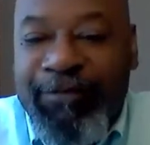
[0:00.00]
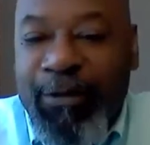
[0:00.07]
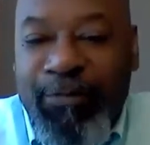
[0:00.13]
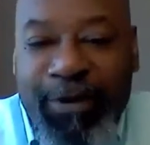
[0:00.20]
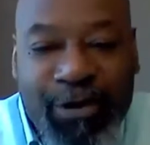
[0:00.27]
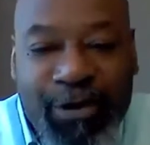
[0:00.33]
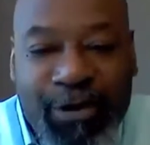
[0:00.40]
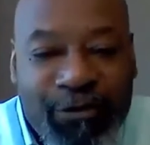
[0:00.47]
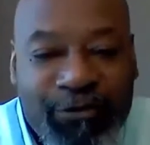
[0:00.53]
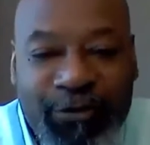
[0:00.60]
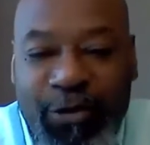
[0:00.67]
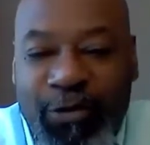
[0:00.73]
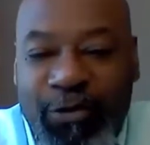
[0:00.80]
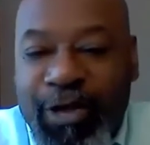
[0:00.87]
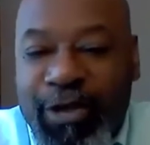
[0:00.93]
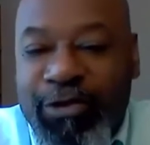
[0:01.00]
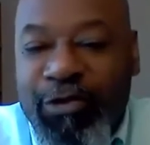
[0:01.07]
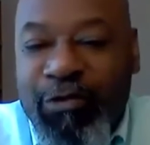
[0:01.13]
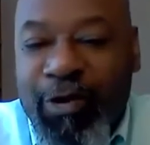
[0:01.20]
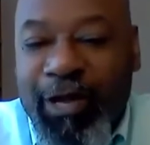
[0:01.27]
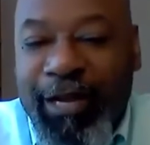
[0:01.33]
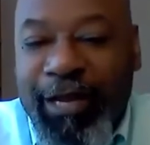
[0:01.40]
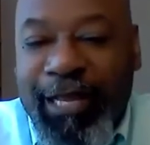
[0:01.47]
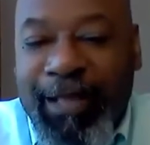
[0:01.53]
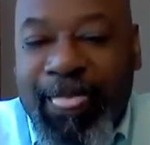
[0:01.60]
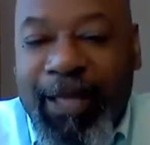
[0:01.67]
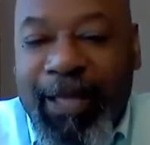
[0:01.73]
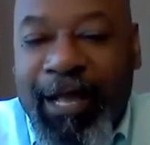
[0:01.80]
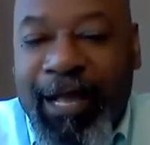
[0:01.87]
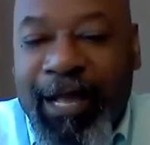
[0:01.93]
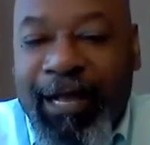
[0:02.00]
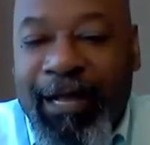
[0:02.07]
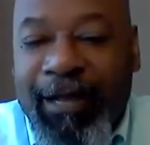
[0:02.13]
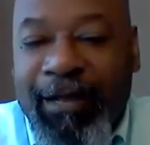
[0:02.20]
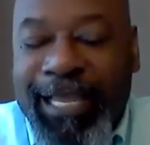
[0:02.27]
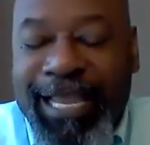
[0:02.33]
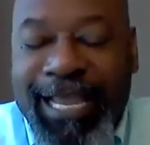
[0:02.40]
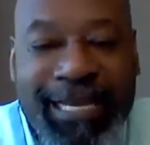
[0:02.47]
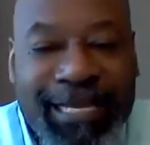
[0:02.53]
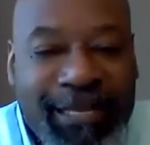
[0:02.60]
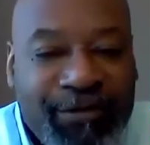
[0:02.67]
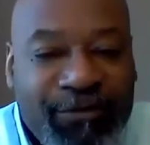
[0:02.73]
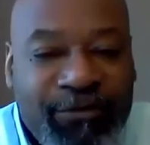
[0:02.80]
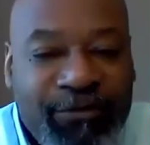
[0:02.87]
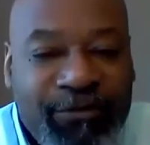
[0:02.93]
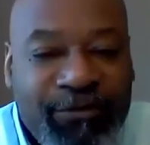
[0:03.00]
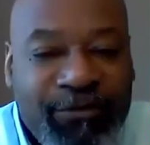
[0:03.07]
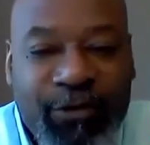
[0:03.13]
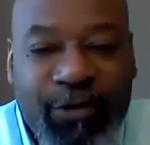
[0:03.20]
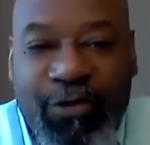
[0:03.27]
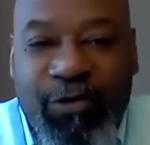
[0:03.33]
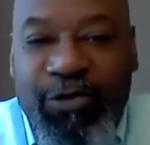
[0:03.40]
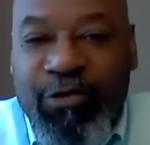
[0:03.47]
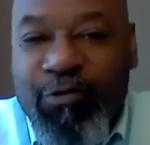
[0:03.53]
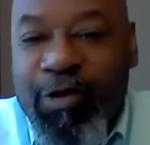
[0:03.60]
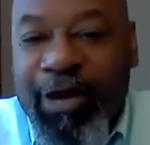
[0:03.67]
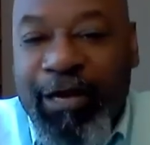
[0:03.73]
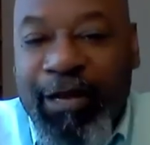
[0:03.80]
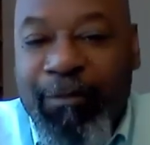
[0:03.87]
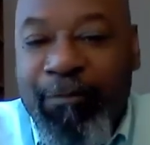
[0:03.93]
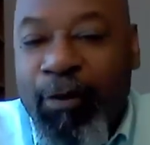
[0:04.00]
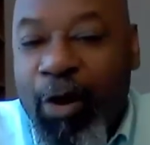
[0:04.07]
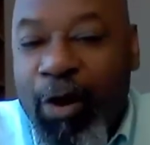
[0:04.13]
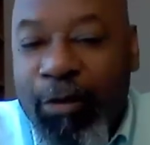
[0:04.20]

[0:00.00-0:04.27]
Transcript: Filipino food, you want Indian food, you want